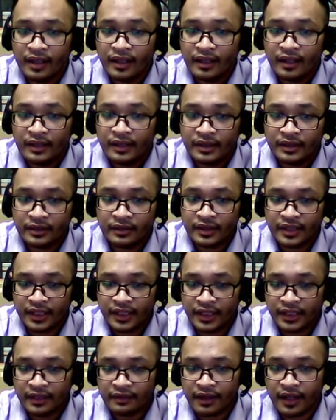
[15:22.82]
So
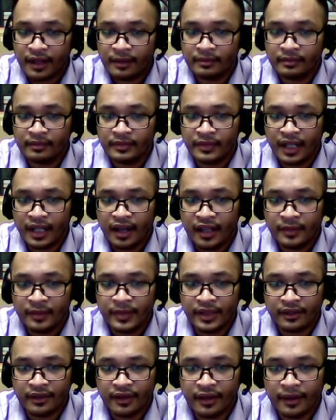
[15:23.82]
DRAM,
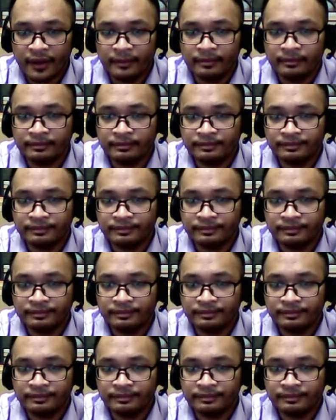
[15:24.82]
dynamic RAM.